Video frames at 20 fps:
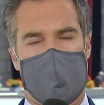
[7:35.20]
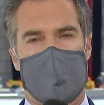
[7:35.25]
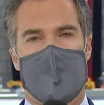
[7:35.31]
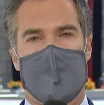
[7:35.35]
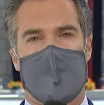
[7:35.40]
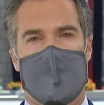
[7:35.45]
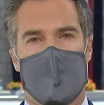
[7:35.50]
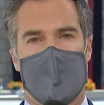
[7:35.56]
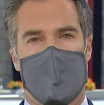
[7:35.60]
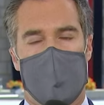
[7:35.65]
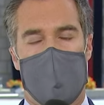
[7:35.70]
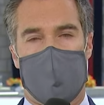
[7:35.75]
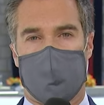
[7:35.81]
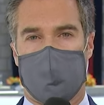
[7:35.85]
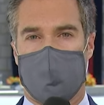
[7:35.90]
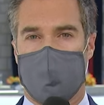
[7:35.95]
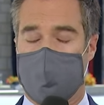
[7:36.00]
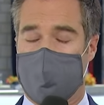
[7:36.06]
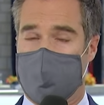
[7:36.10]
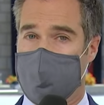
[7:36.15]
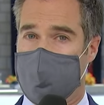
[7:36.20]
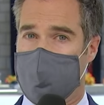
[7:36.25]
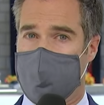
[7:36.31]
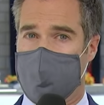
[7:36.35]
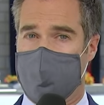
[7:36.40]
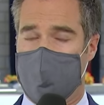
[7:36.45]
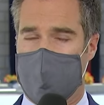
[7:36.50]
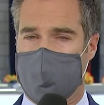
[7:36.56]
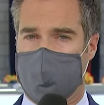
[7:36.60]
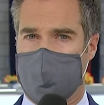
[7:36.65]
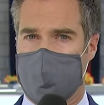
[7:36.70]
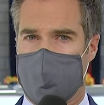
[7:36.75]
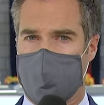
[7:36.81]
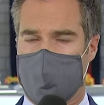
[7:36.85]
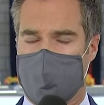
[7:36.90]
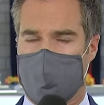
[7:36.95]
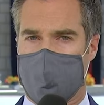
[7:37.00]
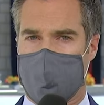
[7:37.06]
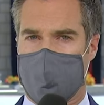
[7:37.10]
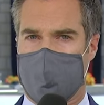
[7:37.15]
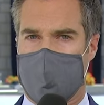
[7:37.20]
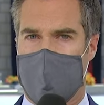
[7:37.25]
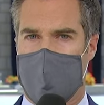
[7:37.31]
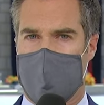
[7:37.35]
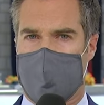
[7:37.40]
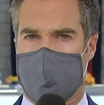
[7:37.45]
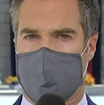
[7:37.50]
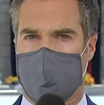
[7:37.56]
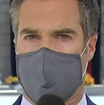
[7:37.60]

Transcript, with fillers: you have uh, on demand and live